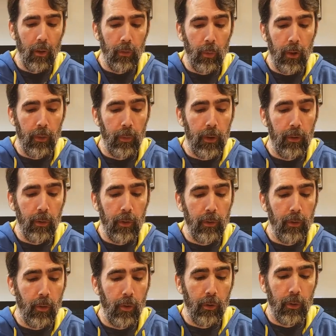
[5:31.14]
23,
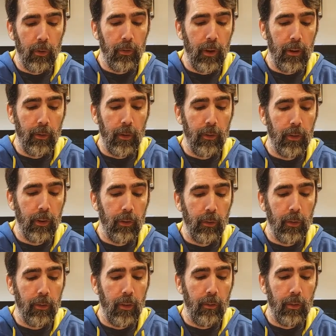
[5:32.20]
24, 25, 26,
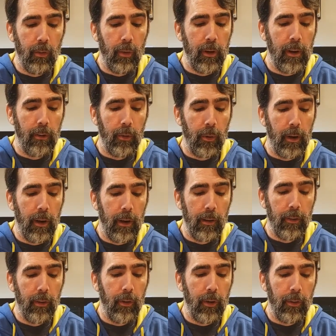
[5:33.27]
27, 28,
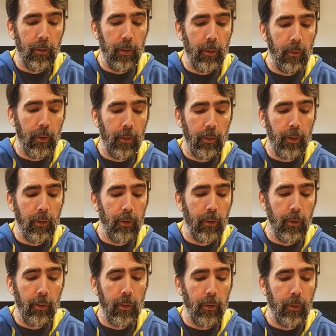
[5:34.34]
29, 30, 31,
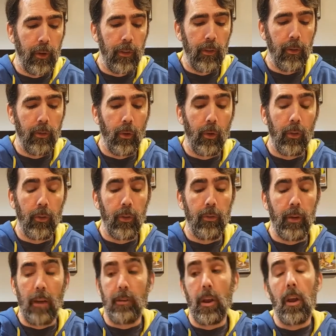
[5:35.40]
32, 33, 34,
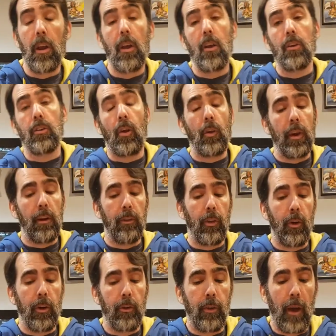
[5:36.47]
35. So I only have
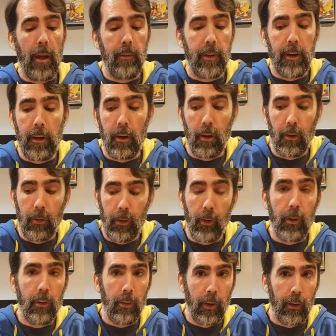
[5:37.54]
35 in here,
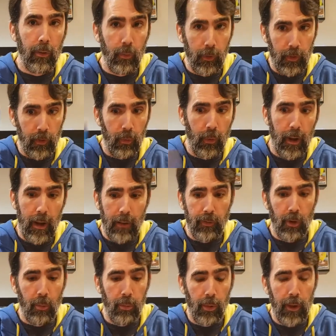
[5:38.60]
36 with this one I
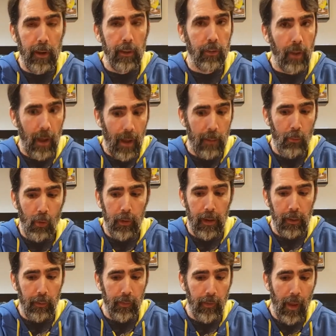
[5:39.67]
have to replace. I'm
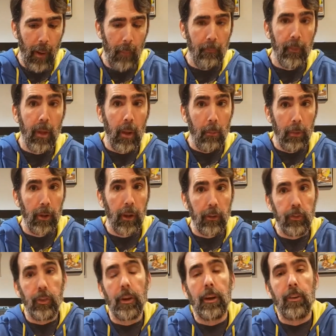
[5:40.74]
okay with that. But
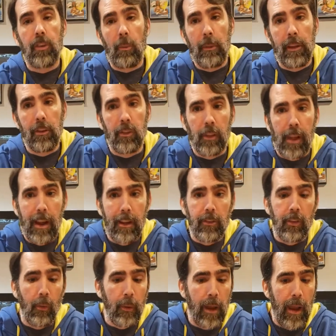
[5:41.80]
let's look at some of these
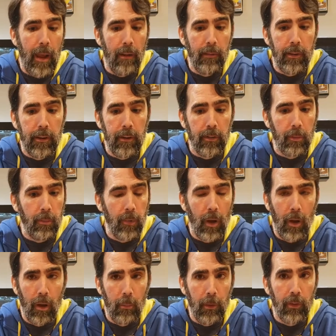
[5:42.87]
lands that we have, these
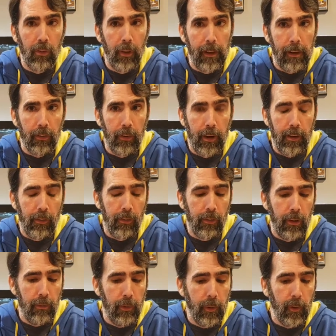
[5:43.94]
miscellaneous lands, and
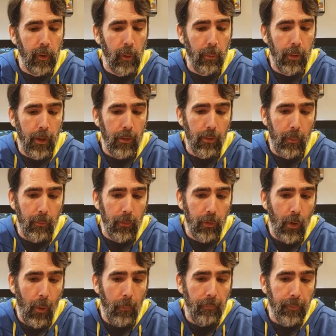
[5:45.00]
see if we can replace them.
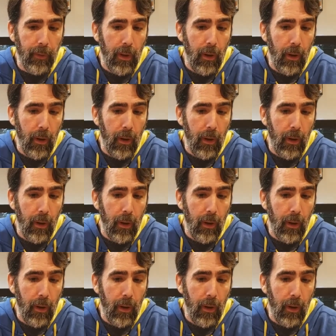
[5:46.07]
So